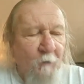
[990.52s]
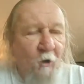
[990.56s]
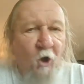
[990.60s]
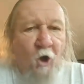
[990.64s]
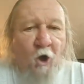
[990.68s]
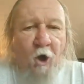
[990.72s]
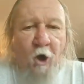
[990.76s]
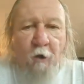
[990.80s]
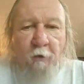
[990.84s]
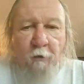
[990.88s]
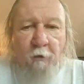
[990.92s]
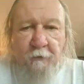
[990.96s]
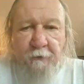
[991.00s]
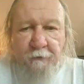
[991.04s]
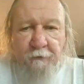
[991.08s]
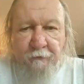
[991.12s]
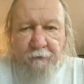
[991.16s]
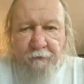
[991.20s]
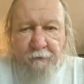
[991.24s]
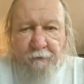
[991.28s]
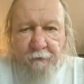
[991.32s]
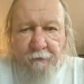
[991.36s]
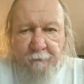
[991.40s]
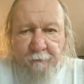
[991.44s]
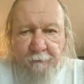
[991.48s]

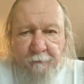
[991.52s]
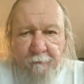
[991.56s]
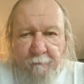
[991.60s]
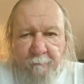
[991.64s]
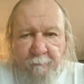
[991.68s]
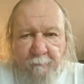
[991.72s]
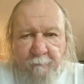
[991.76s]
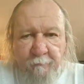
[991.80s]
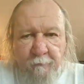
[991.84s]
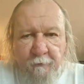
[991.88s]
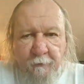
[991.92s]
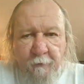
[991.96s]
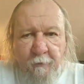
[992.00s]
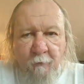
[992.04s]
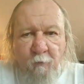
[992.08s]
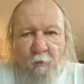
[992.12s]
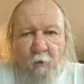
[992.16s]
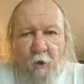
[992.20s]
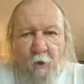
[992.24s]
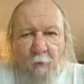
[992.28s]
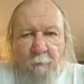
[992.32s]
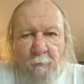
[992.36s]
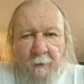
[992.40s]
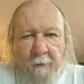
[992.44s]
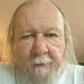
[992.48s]
orange
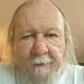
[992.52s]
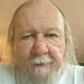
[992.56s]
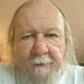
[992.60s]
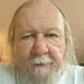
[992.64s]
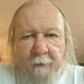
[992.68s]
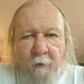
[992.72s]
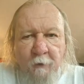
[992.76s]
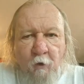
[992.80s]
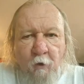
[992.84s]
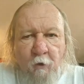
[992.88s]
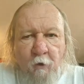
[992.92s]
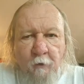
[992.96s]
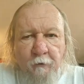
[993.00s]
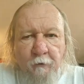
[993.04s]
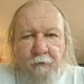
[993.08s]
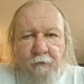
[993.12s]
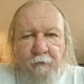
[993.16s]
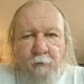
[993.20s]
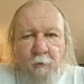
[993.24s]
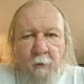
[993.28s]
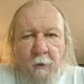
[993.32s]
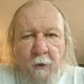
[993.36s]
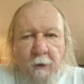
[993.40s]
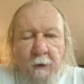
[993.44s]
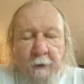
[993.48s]
aroma, any orange
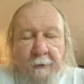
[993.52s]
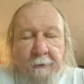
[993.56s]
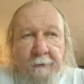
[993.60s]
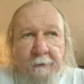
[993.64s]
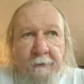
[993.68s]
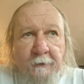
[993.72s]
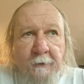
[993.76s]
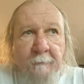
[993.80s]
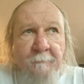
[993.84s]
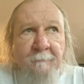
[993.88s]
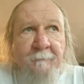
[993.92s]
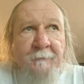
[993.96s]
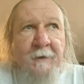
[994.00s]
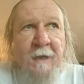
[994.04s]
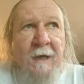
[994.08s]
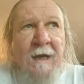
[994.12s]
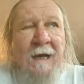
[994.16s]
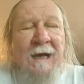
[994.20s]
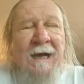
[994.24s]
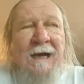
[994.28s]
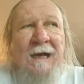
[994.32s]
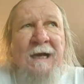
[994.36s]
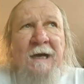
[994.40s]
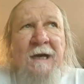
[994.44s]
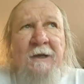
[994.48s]
rind.
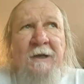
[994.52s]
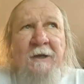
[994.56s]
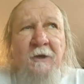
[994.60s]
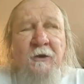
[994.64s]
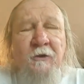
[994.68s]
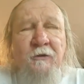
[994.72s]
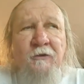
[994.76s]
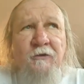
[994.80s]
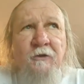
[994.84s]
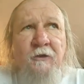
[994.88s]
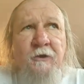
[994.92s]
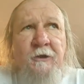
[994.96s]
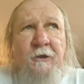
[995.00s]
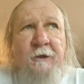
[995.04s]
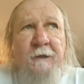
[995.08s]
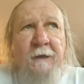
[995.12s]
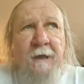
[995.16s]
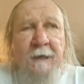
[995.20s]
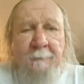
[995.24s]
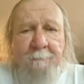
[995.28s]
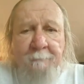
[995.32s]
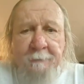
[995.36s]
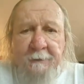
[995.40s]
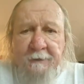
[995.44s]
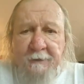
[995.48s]
I also did
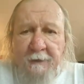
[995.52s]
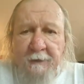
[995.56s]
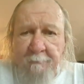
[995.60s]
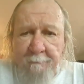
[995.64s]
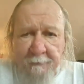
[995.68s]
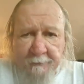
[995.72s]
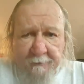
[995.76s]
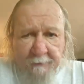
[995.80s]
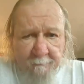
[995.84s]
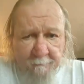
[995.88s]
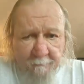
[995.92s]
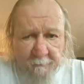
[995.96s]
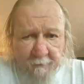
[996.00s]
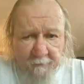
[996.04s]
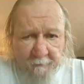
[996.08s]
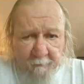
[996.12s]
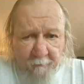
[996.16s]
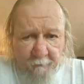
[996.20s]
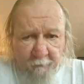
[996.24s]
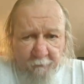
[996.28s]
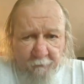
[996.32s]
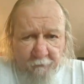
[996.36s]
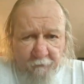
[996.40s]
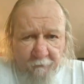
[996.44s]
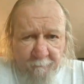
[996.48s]
not pick up any
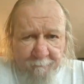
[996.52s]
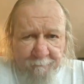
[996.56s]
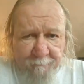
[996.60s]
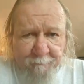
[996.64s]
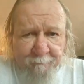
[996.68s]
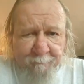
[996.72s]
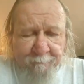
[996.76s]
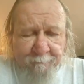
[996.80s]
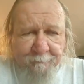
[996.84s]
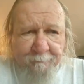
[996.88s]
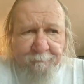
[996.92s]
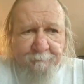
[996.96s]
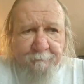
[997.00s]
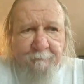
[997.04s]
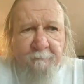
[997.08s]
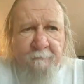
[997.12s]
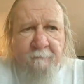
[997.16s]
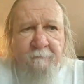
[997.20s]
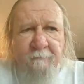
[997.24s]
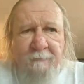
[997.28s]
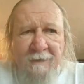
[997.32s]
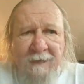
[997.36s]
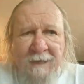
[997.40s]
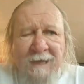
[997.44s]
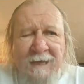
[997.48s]
minerals.
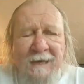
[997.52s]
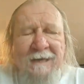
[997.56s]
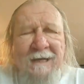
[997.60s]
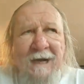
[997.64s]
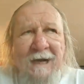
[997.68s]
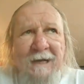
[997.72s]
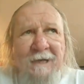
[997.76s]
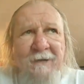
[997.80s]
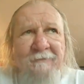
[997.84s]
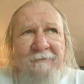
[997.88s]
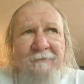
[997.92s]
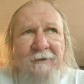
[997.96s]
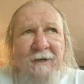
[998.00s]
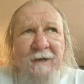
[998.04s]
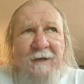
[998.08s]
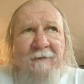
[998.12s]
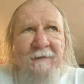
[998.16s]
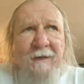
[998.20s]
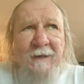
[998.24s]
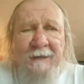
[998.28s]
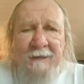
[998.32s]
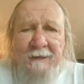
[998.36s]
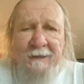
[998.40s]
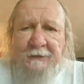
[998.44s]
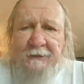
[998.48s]
I kind of find
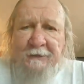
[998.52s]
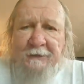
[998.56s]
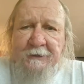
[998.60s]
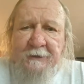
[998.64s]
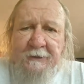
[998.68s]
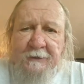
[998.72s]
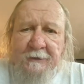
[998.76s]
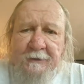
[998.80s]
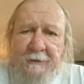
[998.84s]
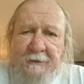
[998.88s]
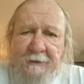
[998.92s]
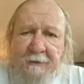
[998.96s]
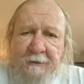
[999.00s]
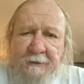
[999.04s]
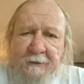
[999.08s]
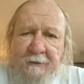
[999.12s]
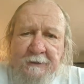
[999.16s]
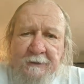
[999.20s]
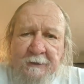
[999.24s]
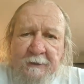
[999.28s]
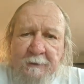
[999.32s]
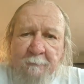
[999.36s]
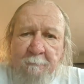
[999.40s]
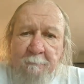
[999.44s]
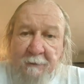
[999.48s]
that a little
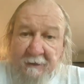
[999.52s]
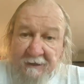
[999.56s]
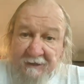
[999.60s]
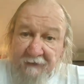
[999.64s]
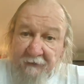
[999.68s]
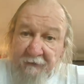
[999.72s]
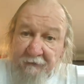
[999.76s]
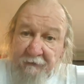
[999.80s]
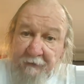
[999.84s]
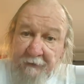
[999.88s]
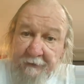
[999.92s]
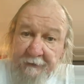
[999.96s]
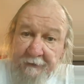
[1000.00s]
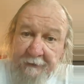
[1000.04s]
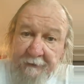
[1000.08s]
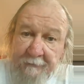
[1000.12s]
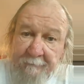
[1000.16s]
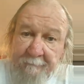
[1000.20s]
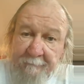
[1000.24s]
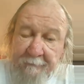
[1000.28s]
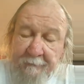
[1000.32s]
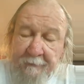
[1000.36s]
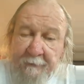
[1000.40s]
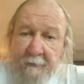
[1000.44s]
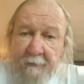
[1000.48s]

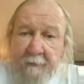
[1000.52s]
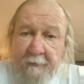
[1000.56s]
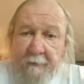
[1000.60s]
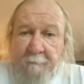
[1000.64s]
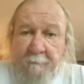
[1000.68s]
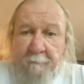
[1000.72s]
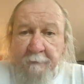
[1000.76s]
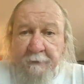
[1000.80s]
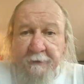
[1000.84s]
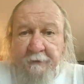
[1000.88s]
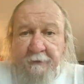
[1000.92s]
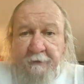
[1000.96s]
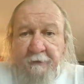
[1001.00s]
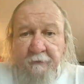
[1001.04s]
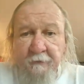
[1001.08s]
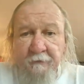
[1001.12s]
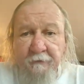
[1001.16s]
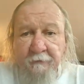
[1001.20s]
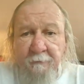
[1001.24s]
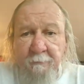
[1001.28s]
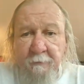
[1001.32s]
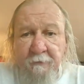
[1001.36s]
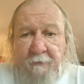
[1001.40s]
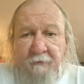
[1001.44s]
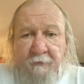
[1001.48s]
puzzling because
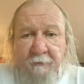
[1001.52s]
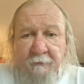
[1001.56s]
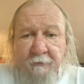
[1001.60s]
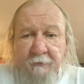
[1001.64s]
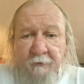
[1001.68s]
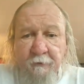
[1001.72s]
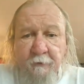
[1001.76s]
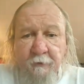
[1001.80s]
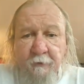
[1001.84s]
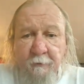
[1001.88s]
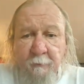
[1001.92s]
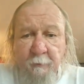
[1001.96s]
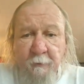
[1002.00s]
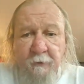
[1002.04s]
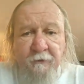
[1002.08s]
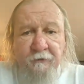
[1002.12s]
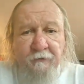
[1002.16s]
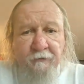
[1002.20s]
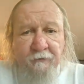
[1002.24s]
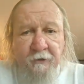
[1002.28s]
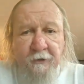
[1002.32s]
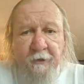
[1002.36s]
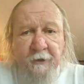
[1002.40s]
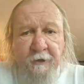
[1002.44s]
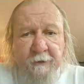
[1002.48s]
Pacific Northwest
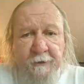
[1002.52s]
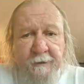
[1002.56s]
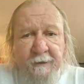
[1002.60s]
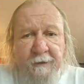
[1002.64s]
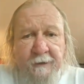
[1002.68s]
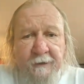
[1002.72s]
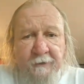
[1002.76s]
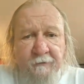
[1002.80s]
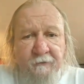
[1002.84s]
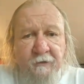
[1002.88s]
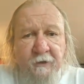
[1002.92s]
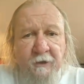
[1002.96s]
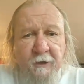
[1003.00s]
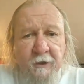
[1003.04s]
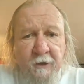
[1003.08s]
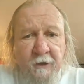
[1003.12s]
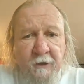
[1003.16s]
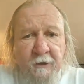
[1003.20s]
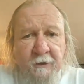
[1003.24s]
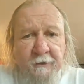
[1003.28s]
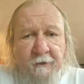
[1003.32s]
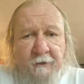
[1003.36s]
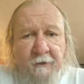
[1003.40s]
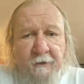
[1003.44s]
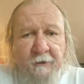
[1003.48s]
generally has a
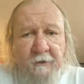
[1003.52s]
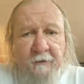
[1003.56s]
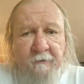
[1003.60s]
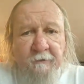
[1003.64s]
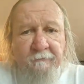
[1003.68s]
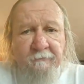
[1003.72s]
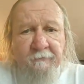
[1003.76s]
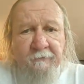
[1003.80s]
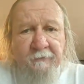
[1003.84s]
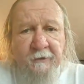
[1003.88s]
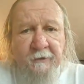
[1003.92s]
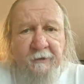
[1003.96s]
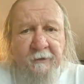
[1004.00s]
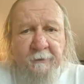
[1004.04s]
lot of